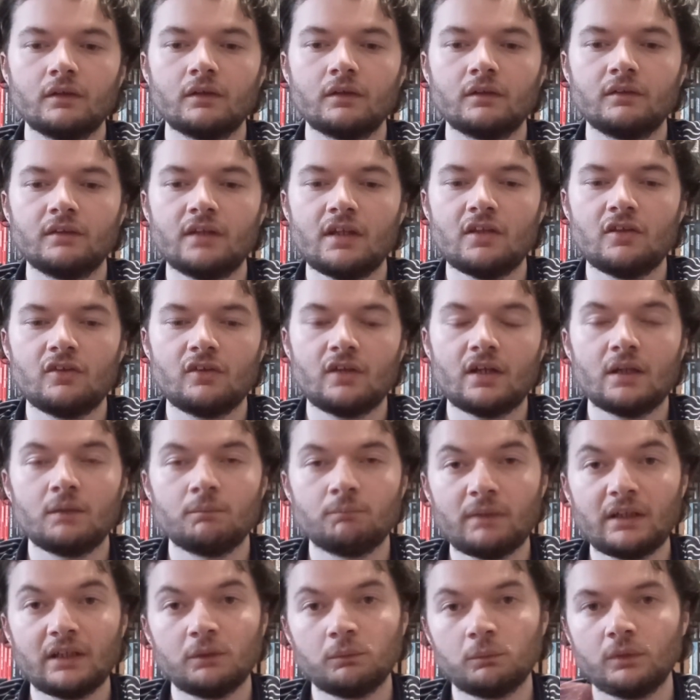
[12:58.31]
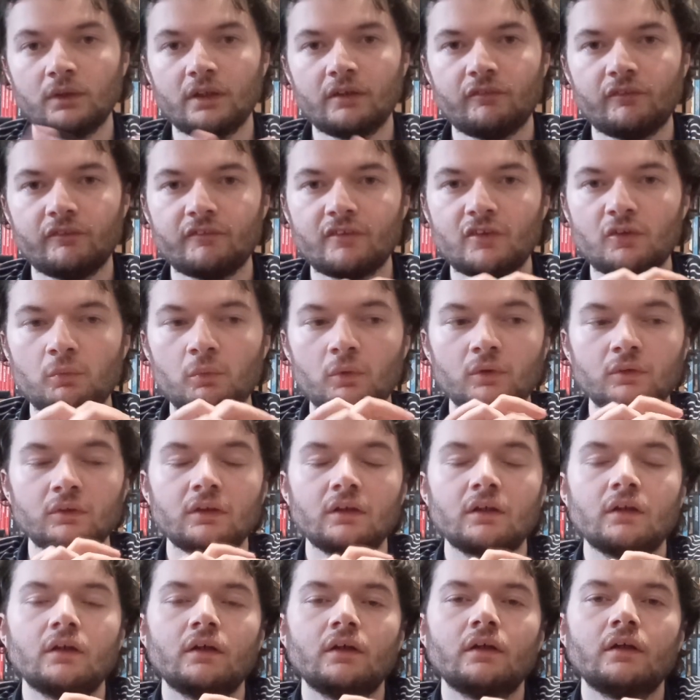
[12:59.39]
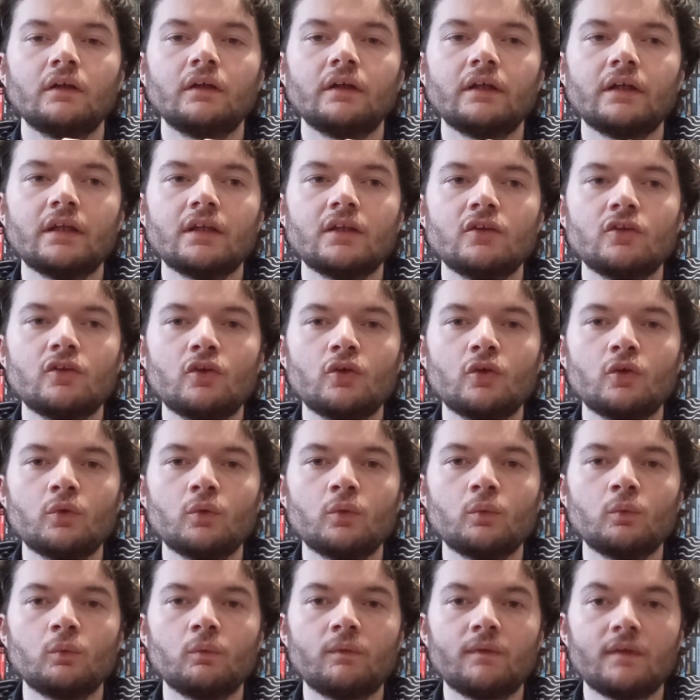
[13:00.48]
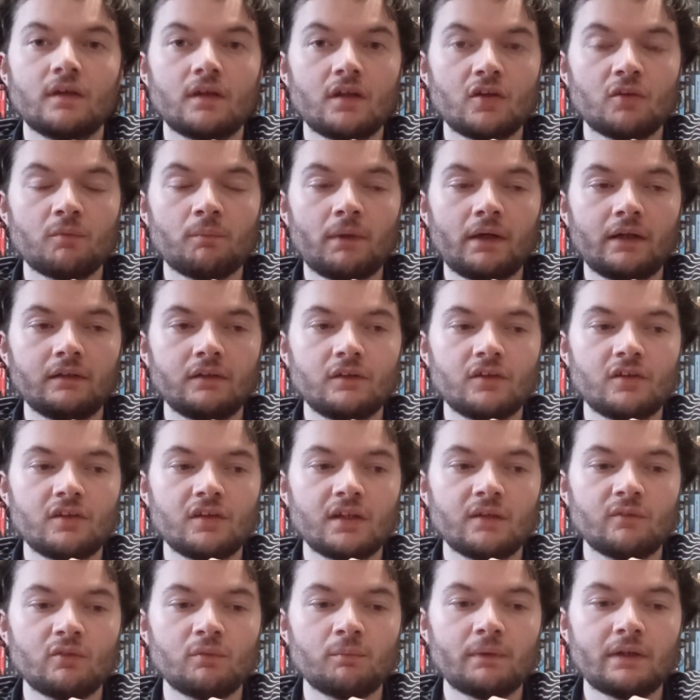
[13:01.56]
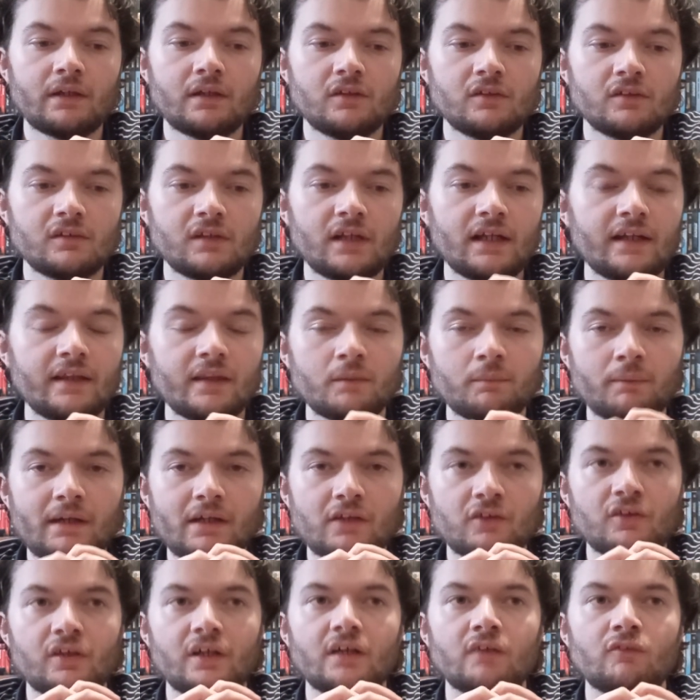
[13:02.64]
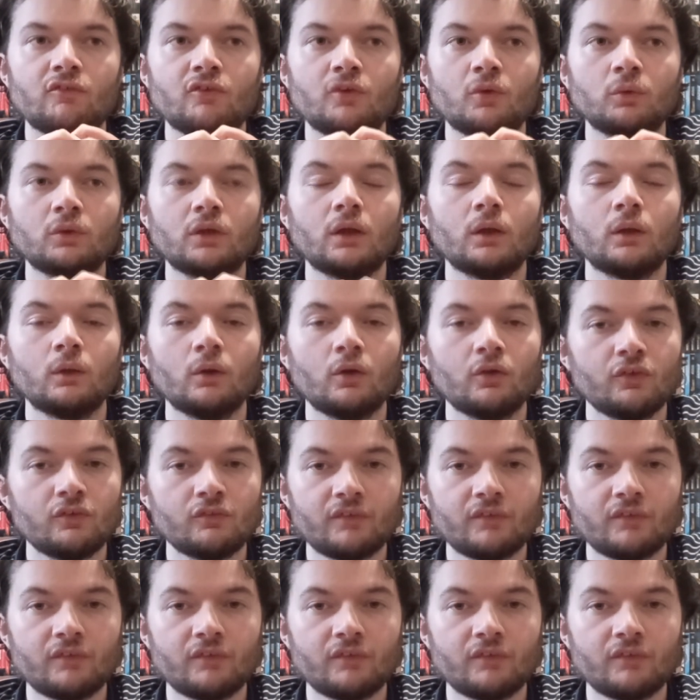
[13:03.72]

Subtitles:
disc and manual, if there is one, into the disc binder to save space. And in the past I have sold a lot of